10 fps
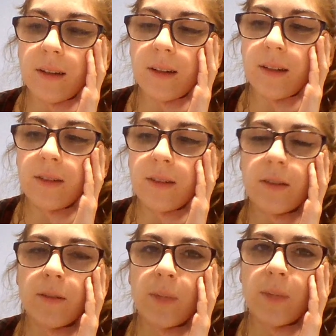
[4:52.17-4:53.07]
I don't
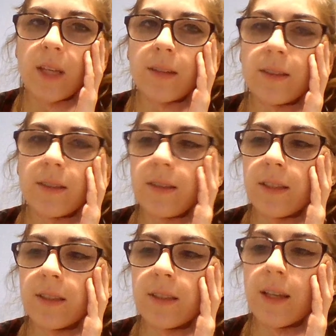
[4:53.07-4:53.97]
know, because it's
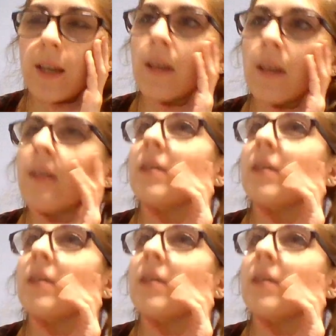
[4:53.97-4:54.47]
just like